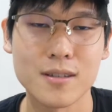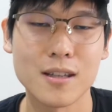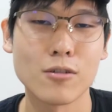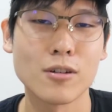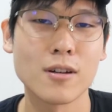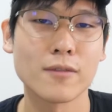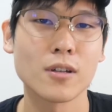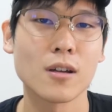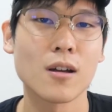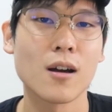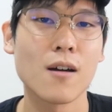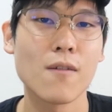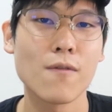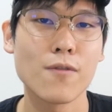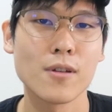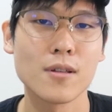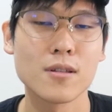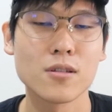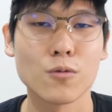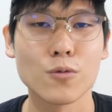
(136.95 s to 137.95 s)
They don't have the
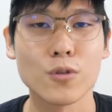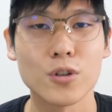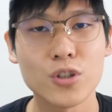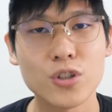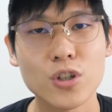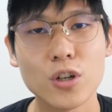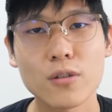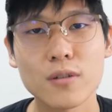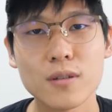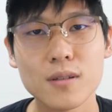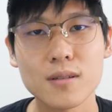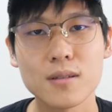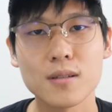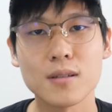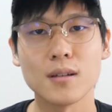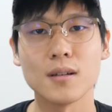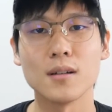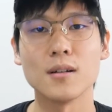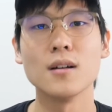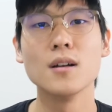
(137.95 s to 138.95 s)
confidence or reassurance
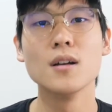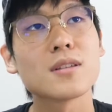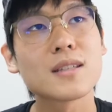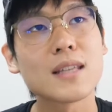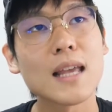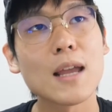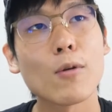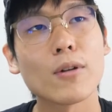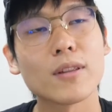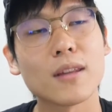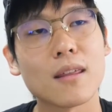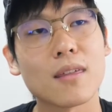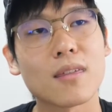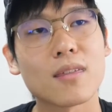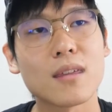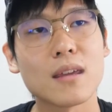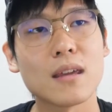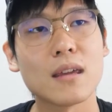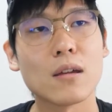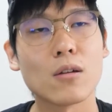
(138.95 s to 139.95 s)
to say what they
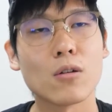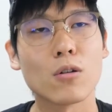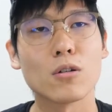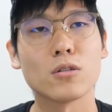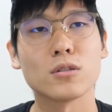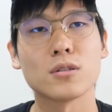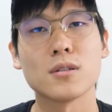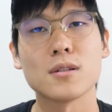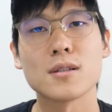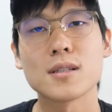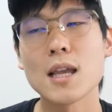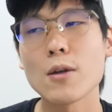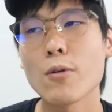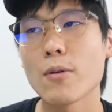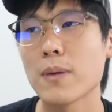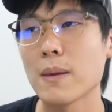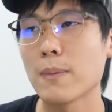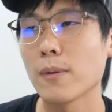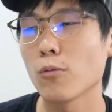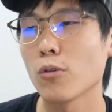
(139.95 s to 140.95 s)
think or to say
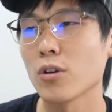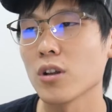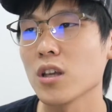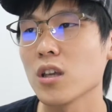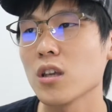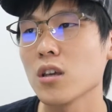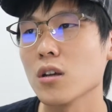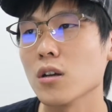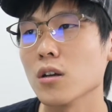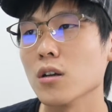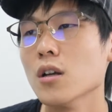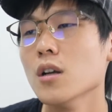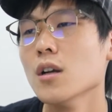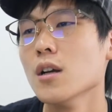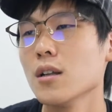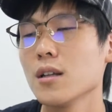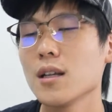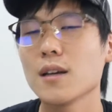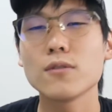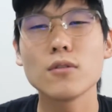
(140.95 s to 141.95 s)
what people want to hear.
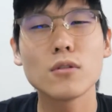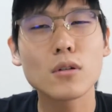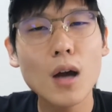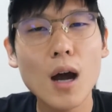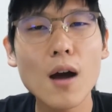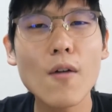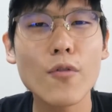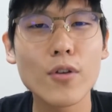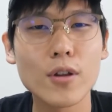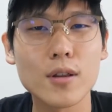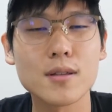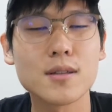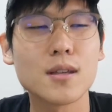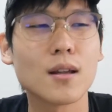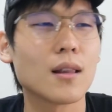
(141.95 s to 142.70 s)
They have no confidence.